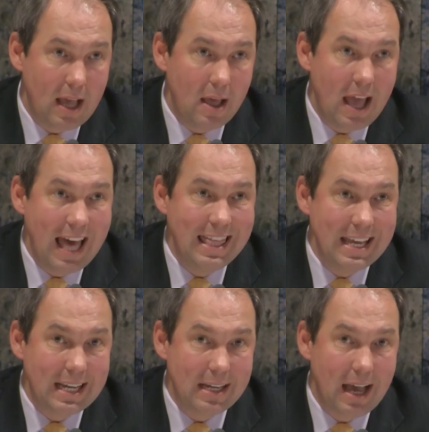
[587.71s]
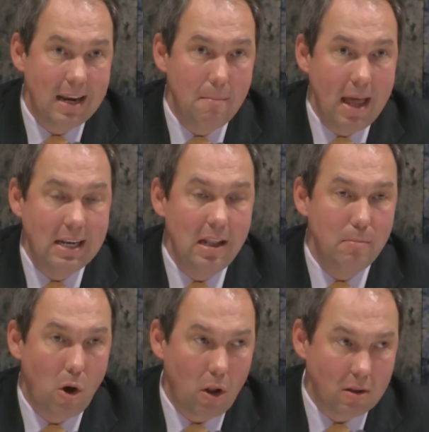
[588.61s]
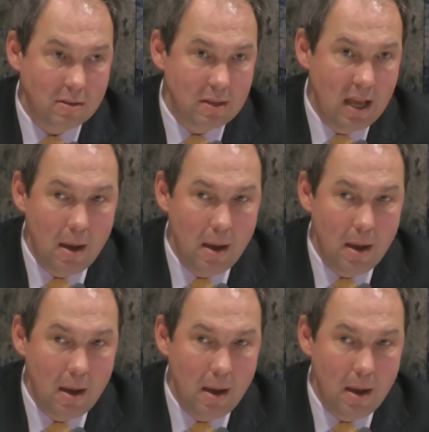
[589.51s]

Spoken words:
ethic and mental models,